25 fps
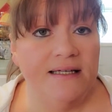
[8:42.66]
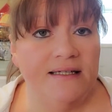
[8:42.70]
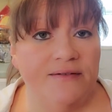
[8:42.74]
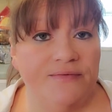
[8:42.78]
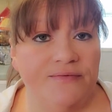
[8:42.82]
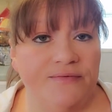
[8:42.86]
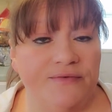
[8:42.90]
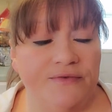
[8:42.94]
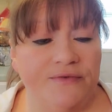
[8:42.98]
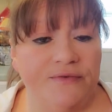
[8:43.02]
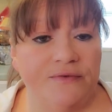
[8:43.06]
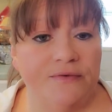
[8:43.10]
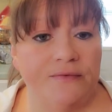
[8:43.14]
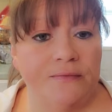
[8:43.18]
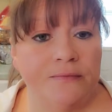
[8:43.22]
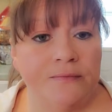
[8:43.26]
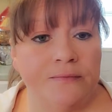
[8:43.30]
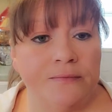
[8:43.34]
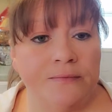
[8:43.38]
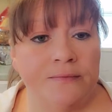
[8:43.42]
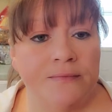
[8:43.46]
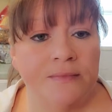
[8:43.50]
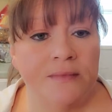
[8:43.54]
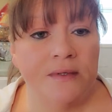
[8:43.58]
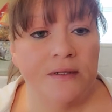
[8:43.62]

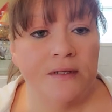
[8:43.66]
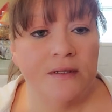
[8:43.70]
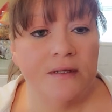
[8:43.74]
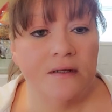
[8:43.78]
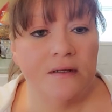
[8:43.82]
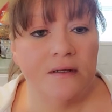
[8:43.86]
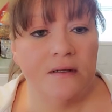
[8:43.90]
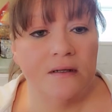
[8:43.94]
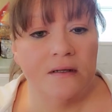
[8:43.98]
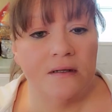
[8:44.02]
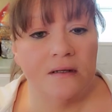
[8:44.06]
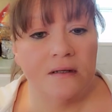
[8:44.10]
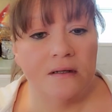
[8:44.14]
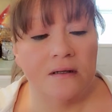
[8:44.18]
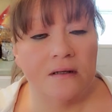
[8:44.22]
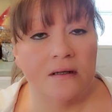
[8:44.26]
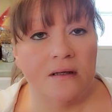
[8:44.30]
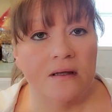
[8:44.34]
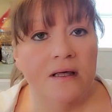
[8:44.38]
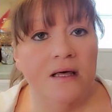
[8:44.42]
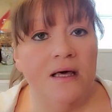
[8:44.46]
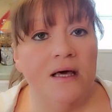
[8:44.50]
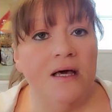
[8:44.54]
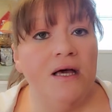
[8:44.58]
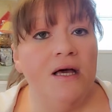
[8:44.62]

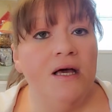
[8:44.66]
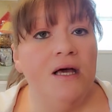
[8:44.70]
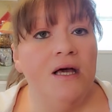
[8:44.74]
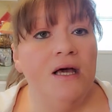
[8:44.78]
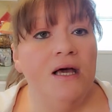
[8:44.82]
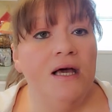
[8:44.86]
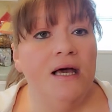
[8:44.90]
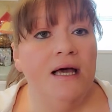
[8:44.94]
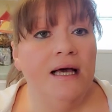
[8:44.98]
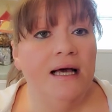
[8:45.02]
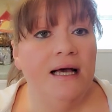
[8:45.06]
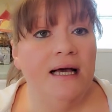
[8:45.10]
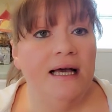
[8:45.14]
Nothing is said.